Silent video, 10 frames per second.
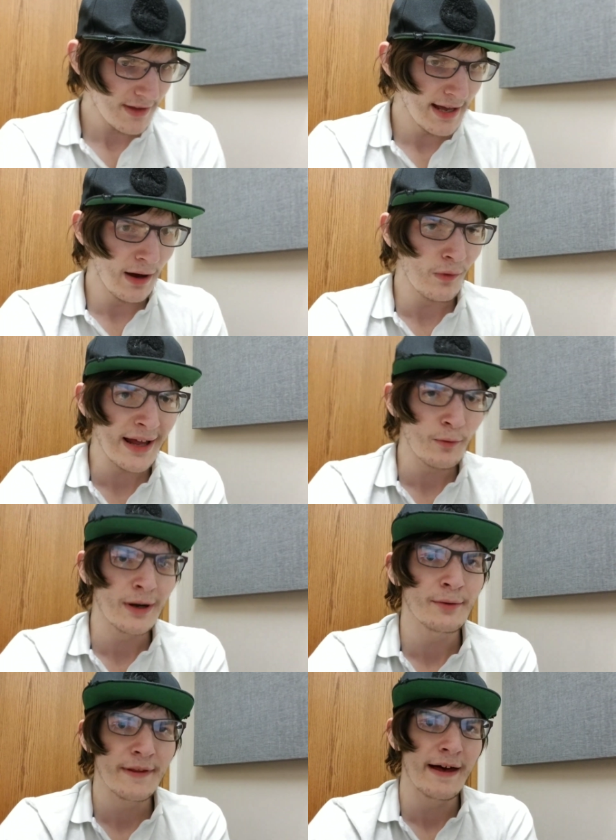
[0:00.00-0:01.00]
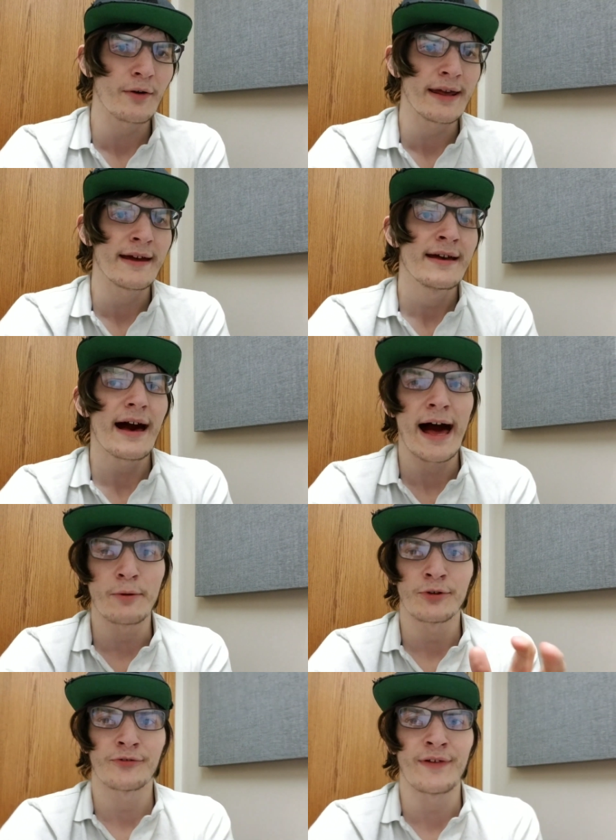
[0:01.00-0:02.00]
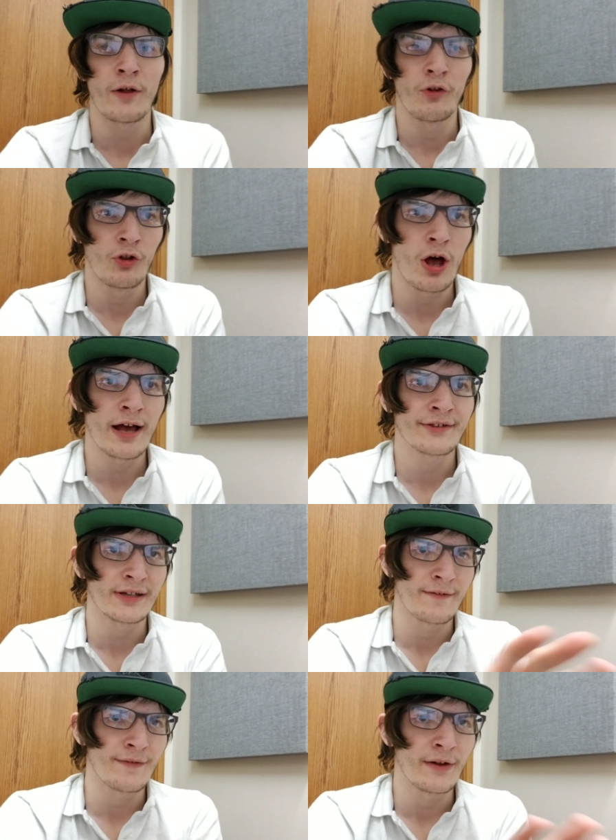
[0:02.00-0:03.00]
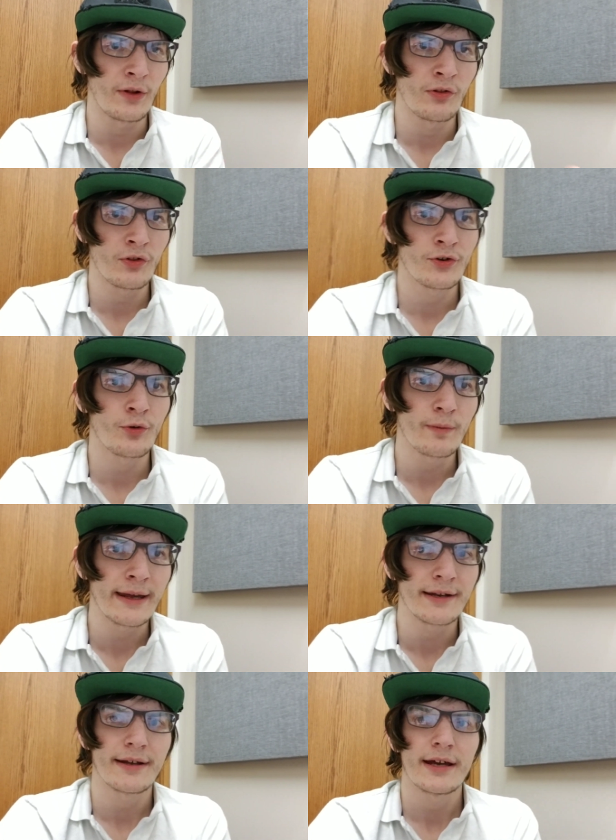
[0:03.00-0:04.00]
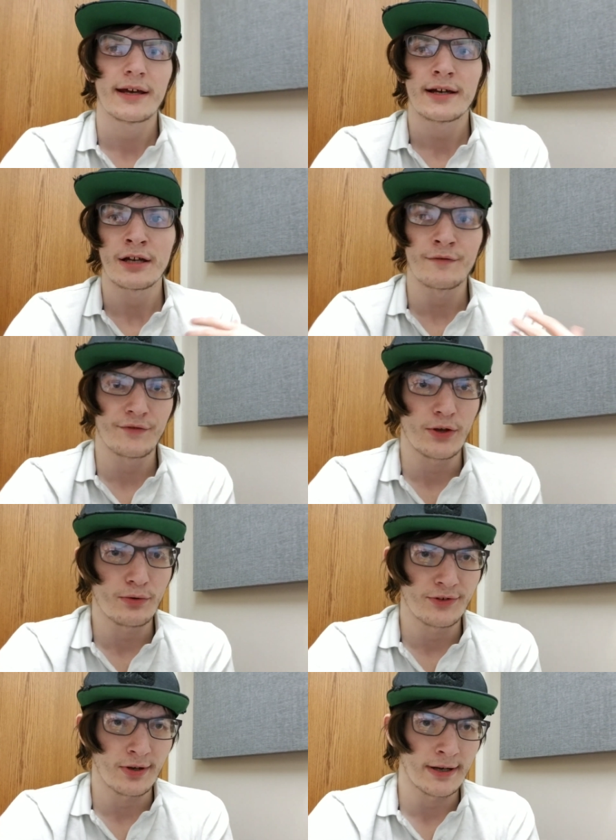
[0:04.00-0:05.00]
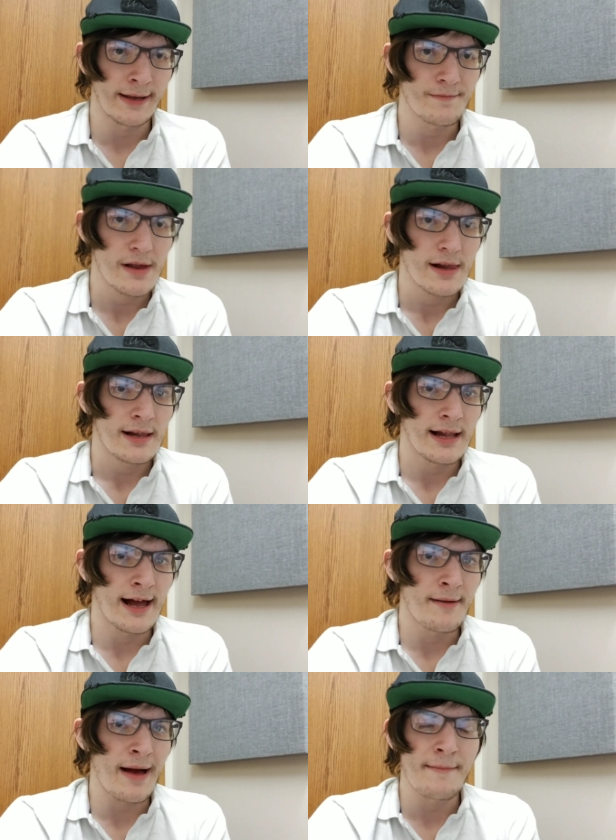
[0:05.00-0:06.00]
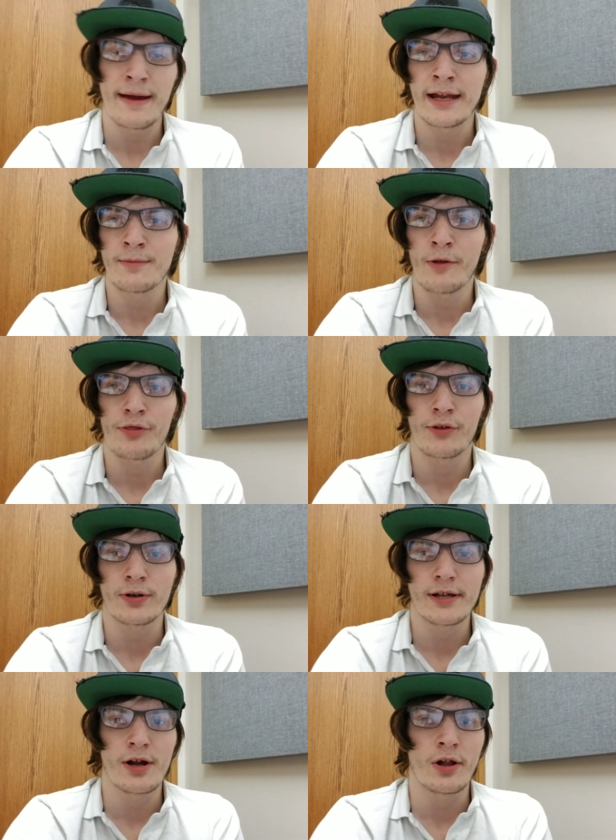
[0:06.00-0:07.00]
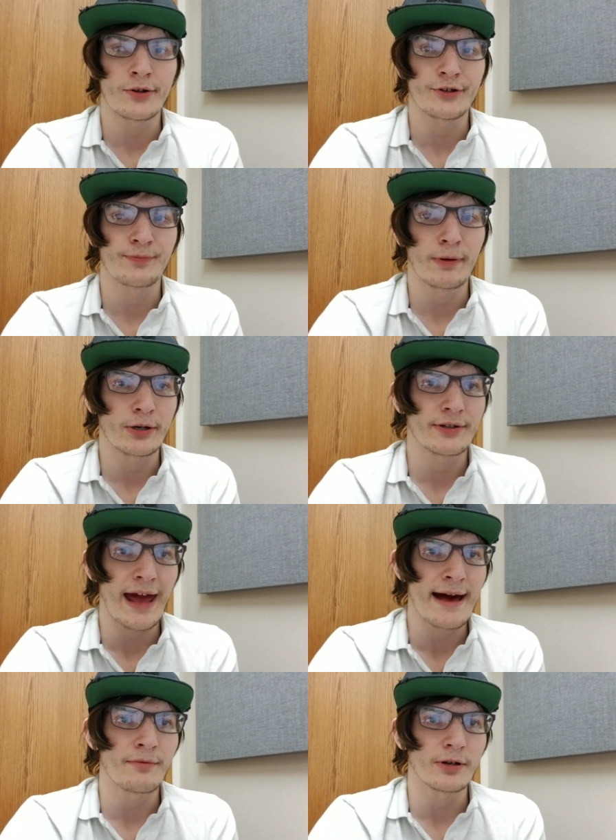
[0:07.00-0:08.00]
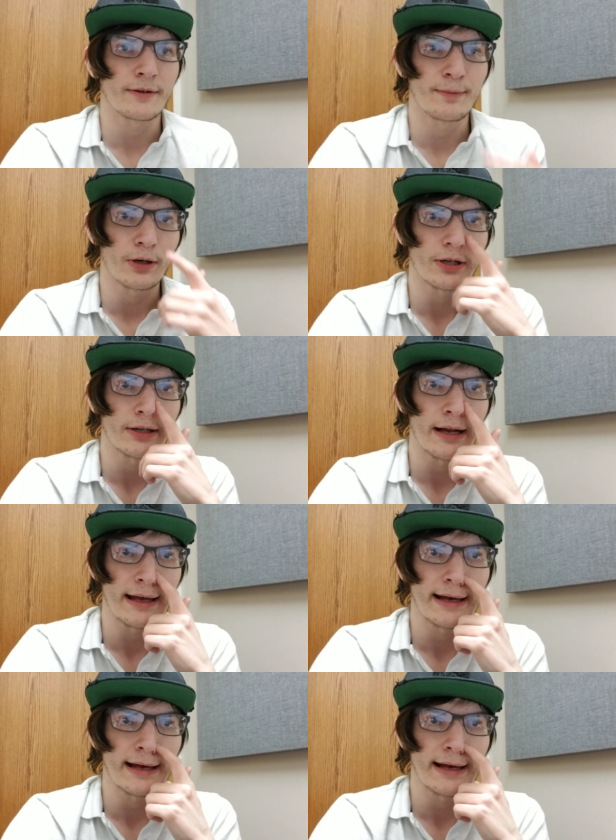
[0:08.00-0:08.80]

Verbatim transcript: When I went without it, I felt lost, and I felt a little bit confused on it. I'm paying about $30 per tab or per